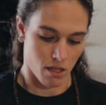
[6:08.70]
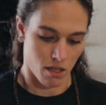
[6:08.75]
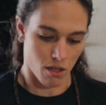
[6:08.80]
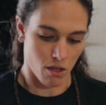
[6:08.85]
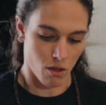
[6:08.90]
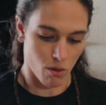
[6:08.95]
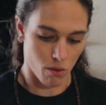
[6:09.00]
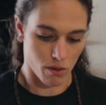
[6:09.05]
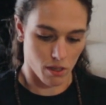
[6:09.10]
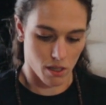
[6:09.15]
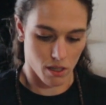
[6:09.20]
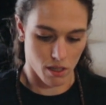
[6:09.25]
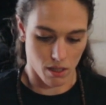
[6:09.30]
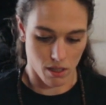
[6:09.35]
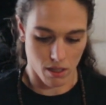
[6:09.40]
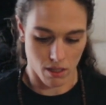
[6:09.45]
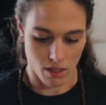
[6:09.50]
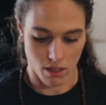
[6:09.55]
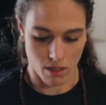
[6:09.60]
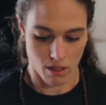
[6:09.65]
notes,
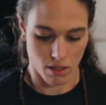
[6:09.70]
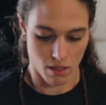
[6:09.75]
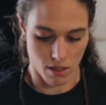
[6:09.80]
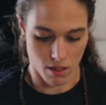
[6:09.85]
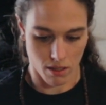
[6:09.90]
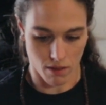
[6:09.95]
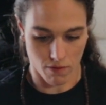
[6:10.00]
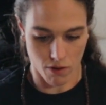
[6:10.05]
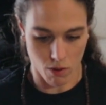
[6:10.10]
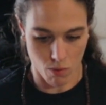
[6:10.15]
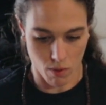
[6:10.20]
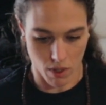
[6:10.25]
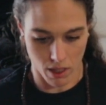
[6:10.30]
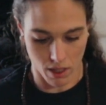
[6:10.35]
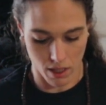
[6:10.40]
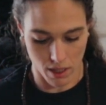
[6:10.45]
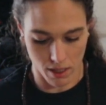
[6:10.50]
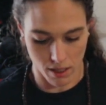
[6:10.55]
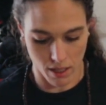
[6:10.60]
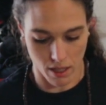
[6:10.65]
if you wanted
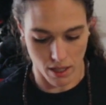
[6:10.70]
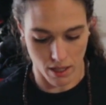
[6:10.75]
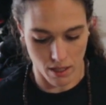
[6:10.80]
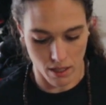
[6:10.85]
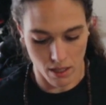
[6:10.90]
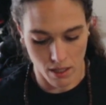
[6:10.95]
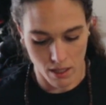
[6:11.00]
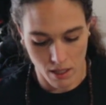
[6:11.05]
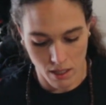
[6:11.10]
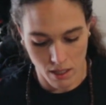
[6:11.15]
this cut.